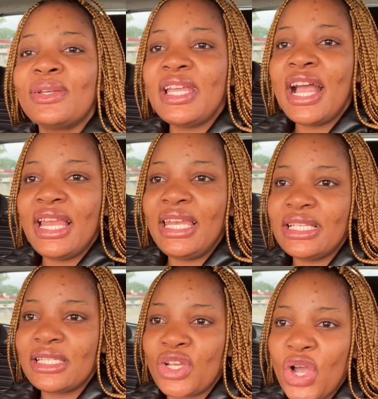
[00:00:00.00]
yeah,
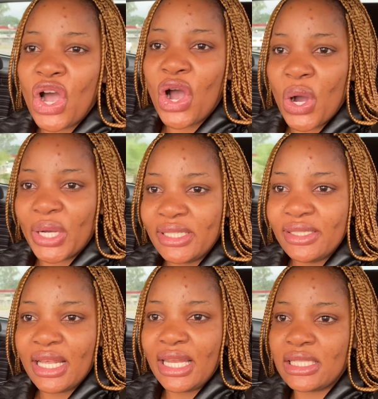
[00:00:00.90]
let's go on
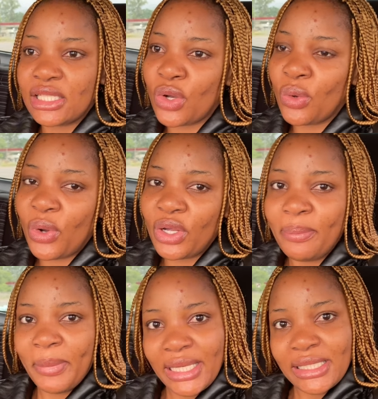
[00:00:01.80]

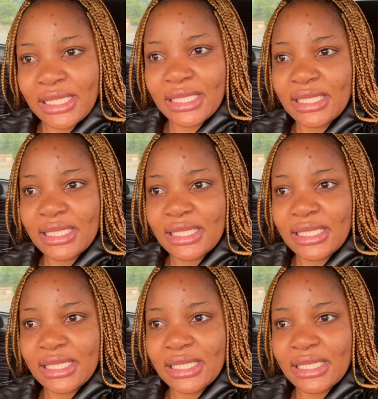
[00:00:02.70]
beach.